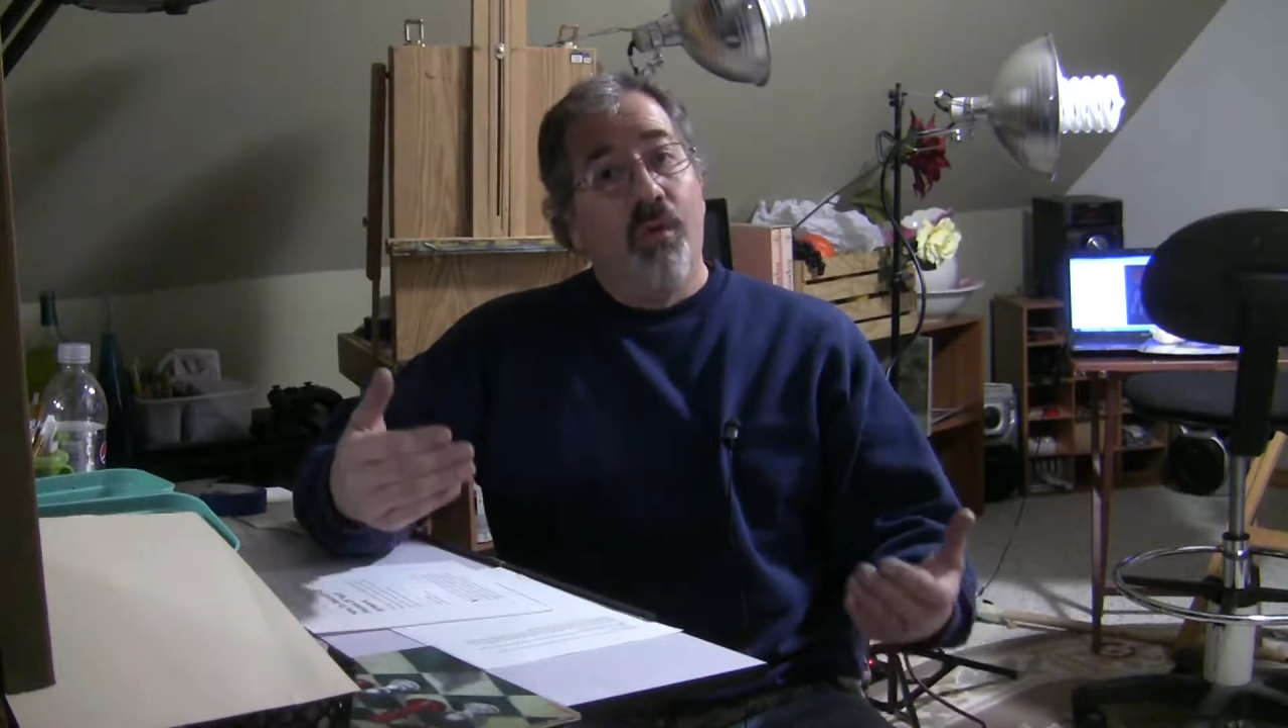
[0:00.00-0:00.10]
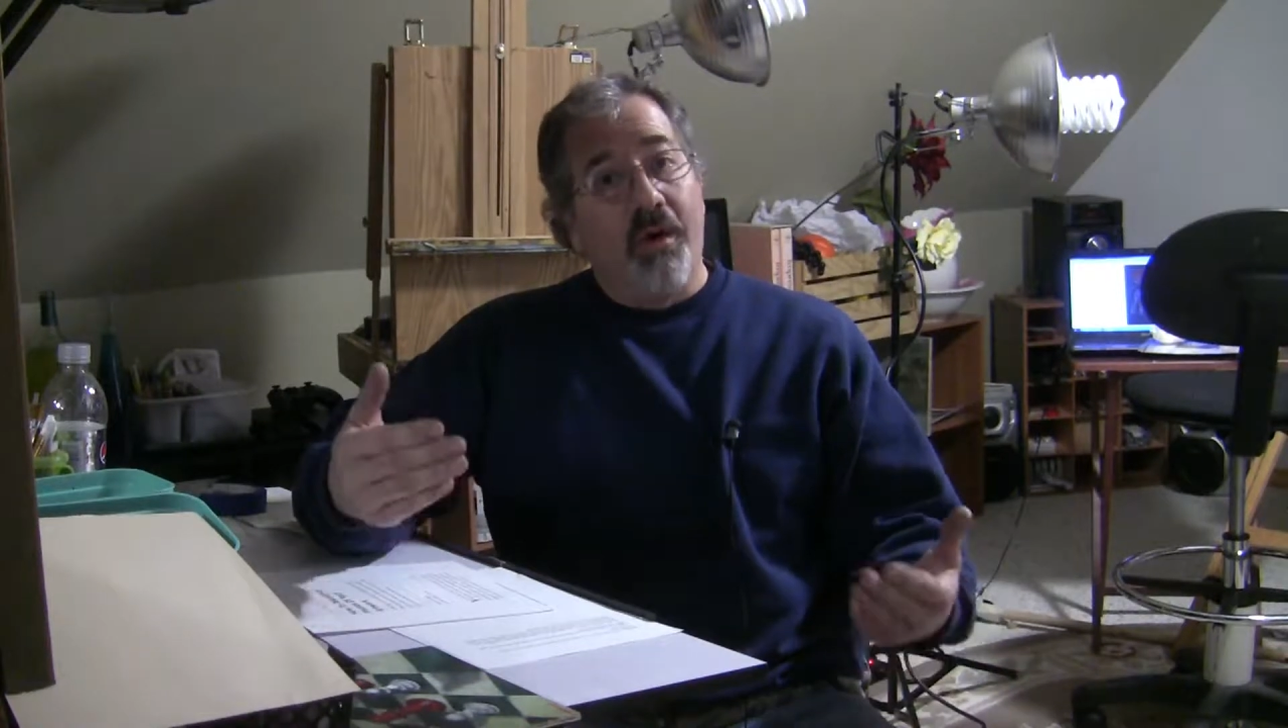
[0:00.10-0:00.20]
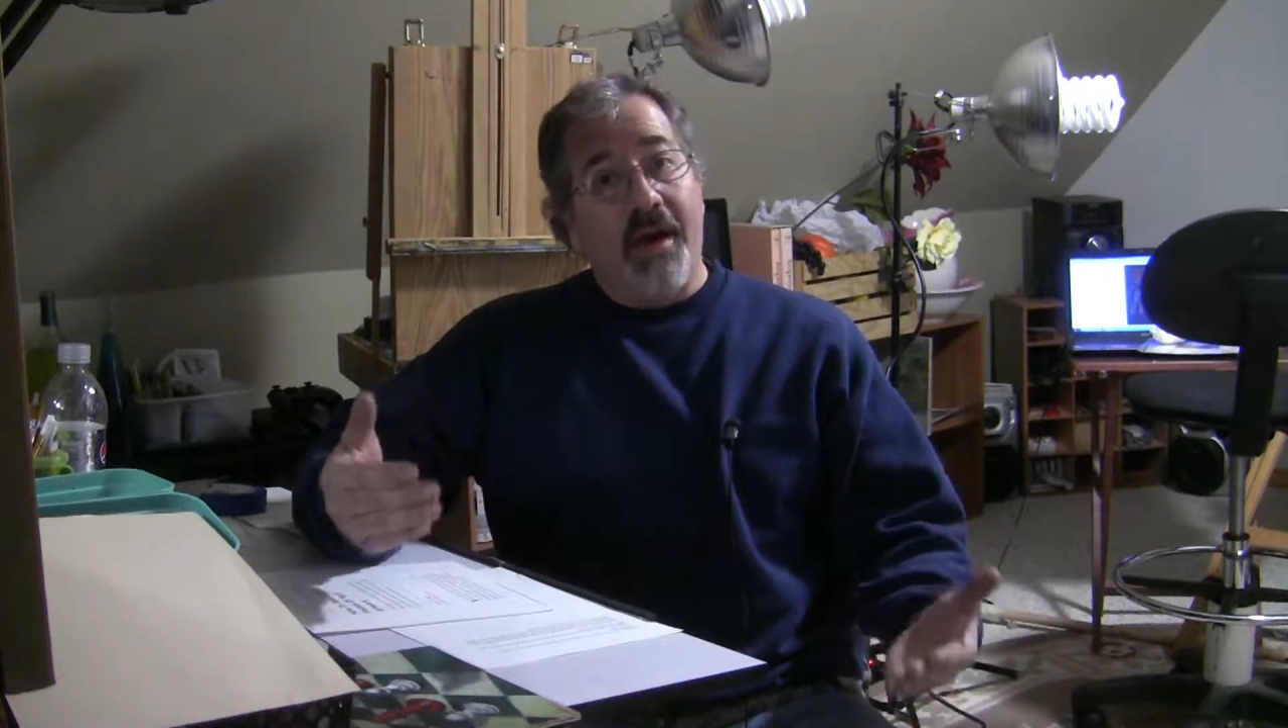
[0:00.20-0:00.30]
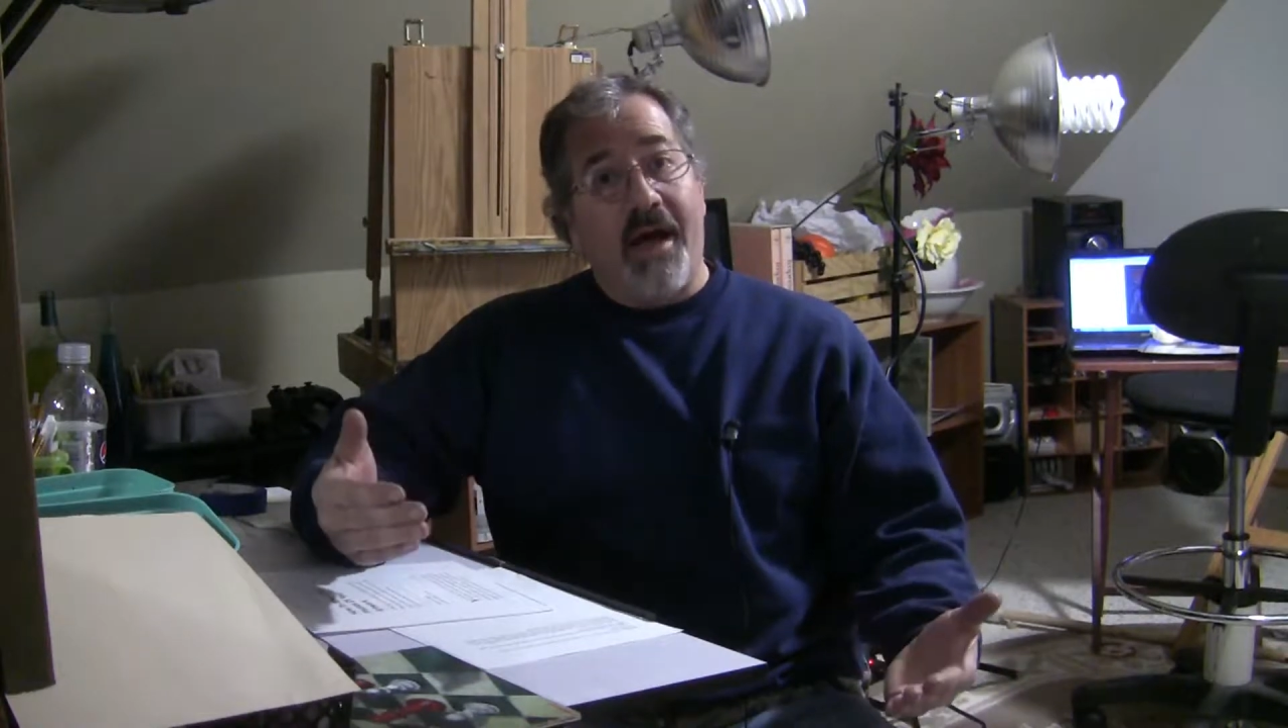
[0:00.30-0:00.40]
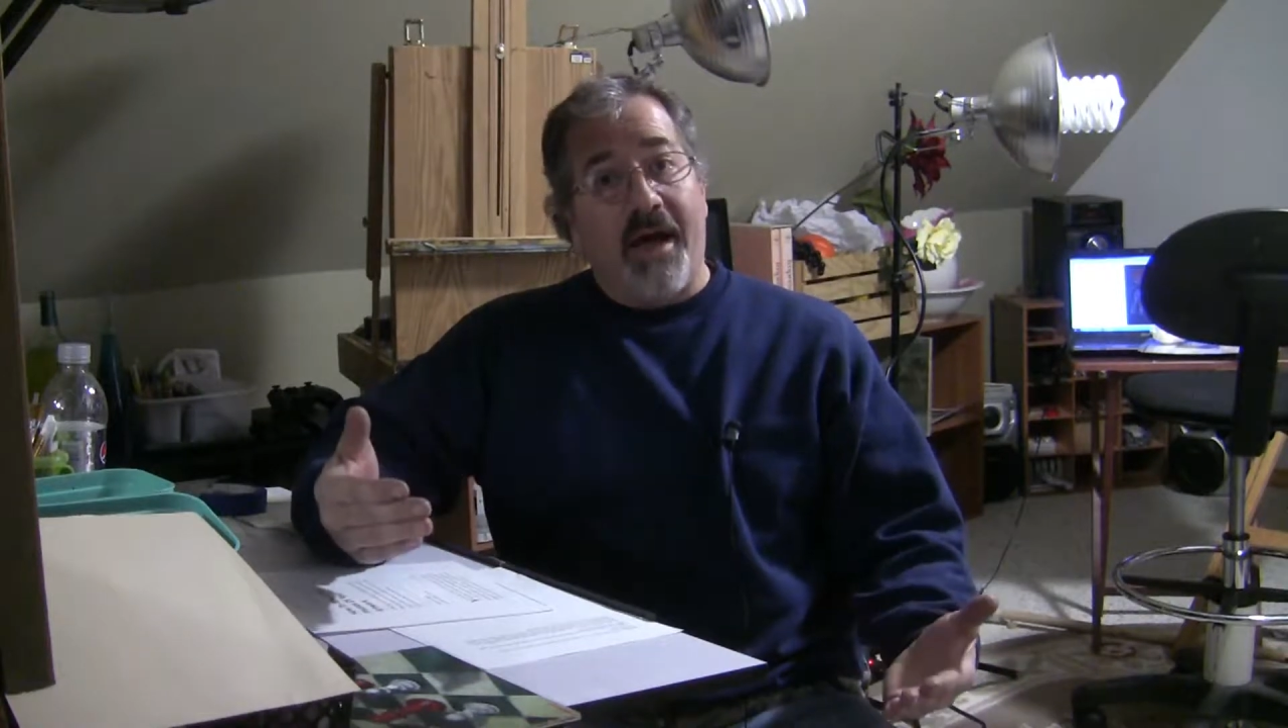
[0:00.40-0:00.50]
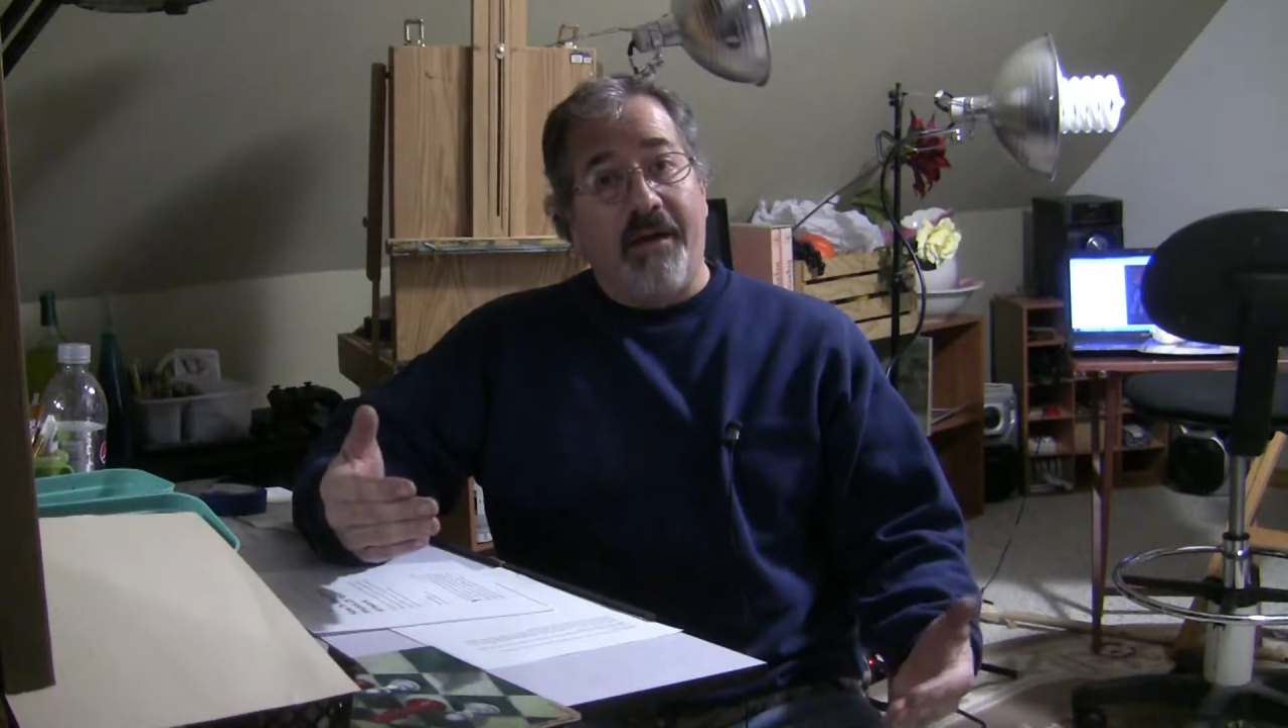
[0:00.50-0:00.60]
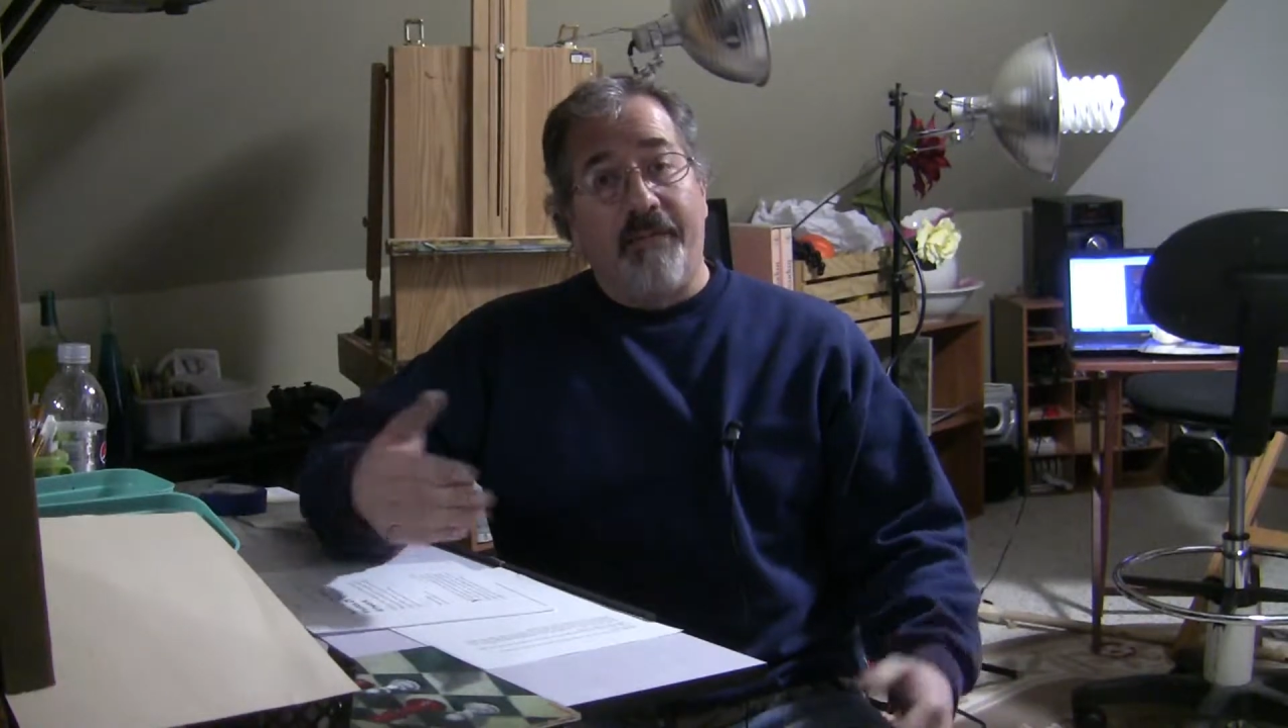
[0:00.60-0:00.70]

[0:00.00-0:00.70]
are not.